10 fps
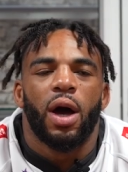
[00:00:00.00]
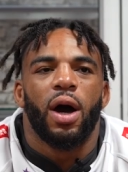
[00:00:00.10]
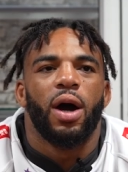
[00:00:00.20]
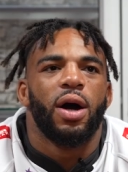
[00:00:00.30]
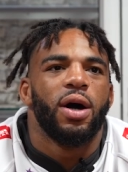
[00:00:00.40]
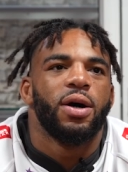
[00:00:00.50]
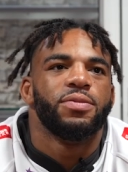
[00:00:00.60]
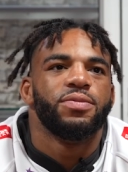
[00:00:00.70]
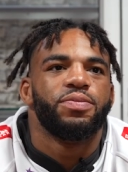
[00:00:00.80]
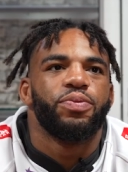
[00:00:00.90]

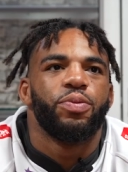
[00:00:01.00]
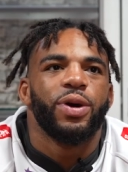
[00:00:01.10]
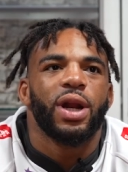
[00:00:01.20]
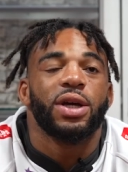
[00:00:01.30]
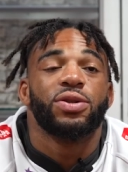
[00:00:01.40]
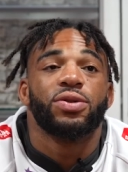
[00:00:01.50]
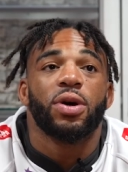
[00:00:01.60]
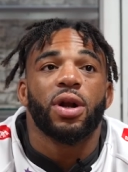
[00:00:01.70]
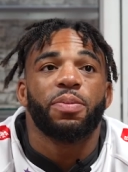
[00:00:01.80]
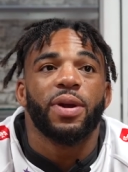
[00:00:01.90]
Um, when I
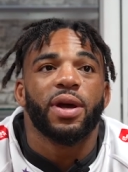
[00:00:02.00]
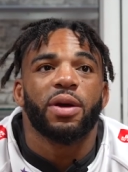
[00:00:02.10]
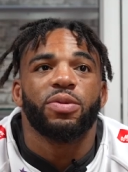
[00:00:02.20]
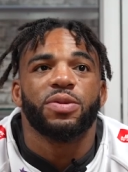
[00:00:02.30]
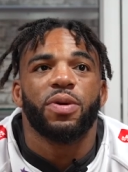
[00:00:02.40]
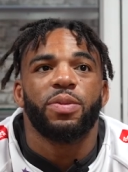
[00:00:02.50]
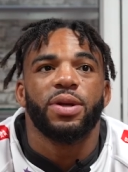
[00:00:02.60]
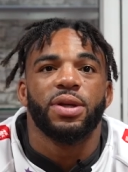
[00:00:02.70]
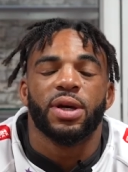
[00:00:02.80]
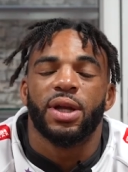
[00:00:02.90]
started playing rugby, it was probably
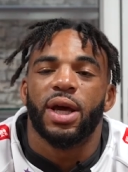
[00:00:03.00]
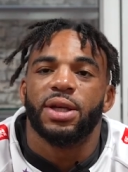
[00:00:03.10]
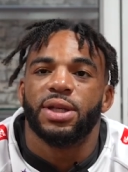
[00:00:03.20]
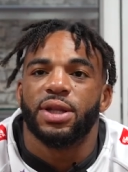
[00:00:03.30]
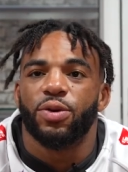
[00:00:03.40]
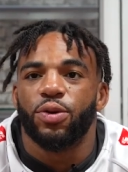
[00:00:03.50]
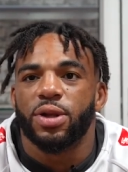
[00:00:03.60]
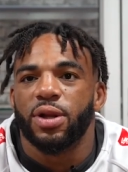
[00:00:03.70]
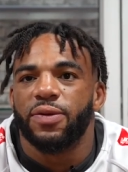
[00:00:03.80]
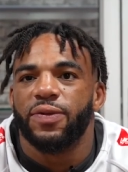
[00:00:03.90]
in grade 8 at
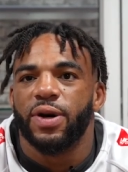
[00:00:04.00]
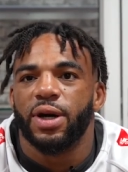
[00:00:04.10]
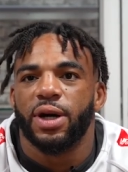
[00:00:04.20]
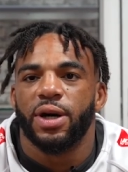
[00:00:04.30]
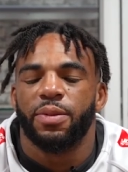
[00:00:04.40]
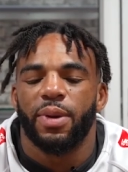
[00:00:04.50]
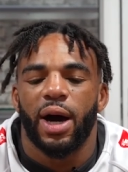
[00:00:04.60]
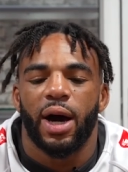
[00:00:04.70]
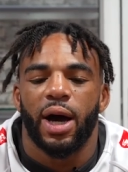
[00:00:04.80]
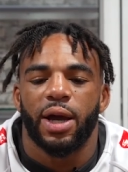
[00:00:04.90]
Northcliff. Um,
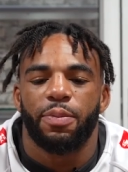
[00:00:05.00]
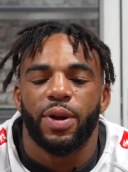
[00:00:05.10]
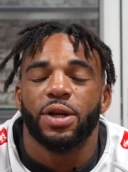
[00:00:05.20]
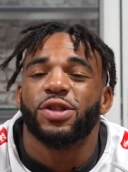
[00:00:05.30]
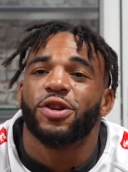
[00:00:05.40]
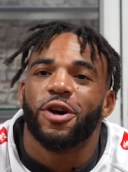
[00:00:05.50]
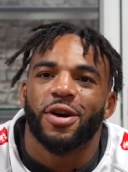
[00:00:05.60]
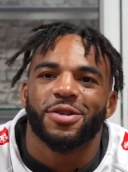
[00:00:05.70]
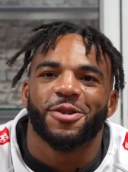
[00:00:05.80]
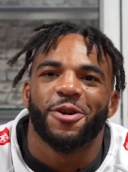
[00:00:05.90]
I played
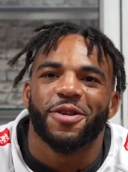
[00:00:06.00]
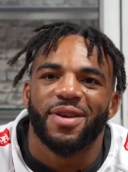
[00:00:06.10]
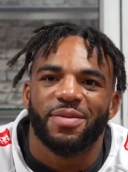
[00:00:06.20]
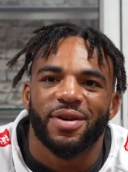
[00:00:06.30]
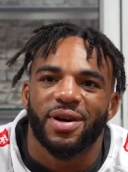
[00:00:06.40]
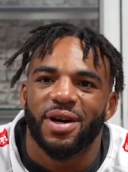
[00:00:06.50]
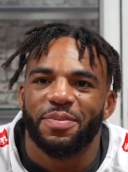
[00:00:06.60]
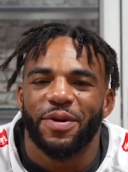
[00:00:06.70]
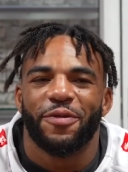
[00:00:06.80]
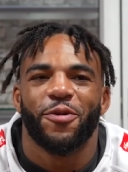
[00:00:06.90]
soccer as a goalkeeper
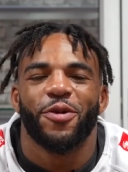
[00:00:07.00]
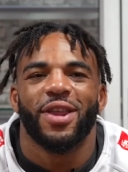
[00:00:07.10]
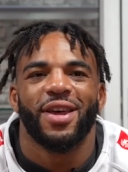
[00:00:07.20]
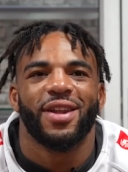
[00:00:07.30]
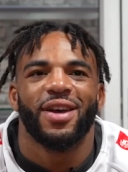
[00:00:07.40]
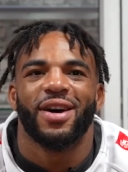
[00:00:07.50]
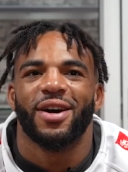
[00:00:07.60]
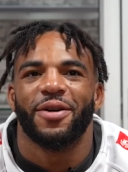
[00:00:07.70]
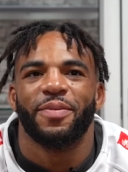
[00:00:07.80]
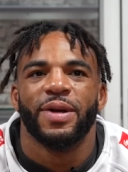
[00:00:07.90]
before then
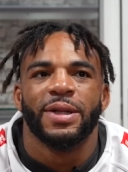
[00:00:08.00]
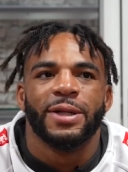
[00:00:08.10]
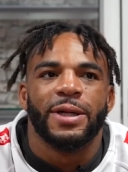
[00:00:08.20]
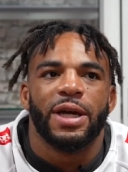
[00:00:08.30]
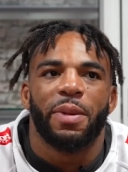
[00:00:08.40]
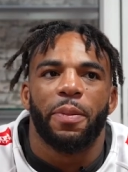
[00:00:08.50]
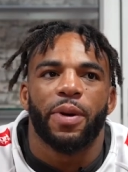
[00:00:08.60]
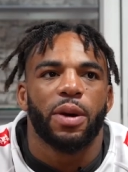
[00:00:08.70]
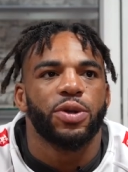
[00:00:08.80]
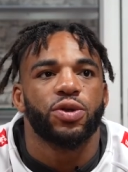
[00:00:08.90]
um, in my
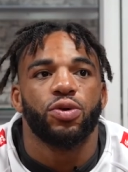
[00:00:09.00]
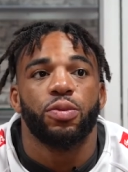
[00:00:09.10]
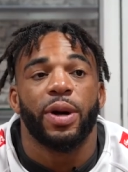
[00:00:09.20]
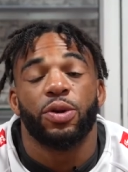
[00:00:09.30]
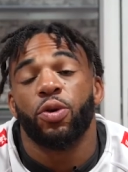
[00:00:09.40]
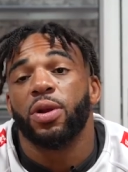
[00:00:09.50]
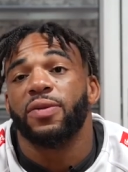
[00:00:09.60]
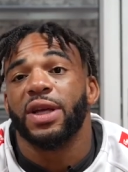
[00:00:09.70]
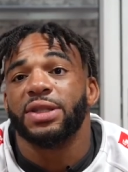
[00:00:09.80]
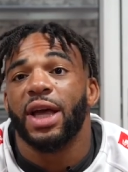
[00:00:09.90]
primary school, but
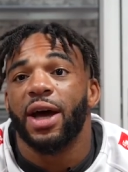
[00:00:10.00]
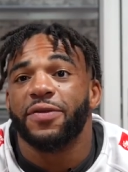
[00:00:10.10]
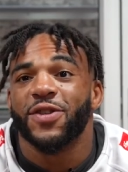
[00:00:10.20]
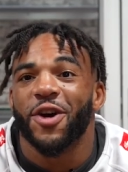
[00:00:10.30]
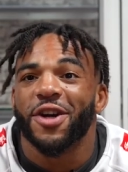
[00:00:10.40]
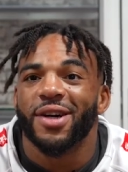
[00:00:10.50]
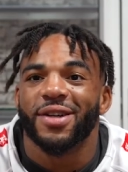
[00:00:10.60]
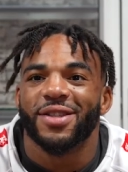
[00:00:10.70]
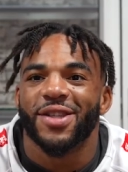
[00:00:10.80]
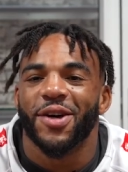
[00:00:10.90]
Northcliff doesn't have
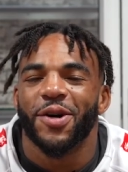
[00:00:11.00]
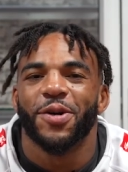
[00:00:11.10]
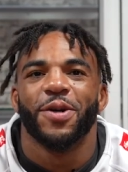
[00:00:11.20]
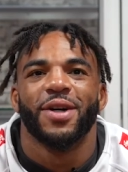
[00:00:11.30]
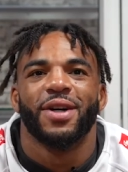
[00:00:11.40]
soccer, so